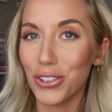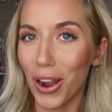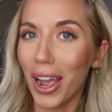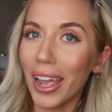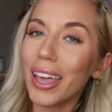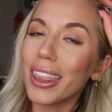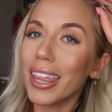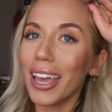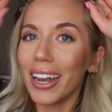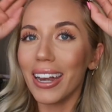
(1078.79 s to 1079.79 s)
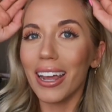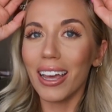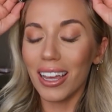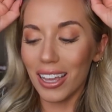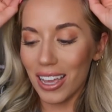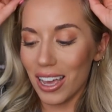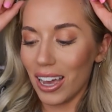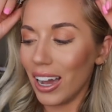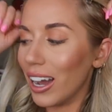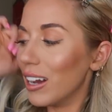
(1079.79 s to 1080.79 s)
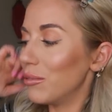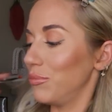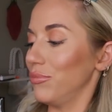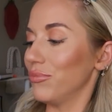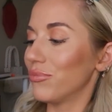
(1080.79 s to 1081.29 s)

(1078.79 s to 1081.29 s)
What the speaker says: dry than a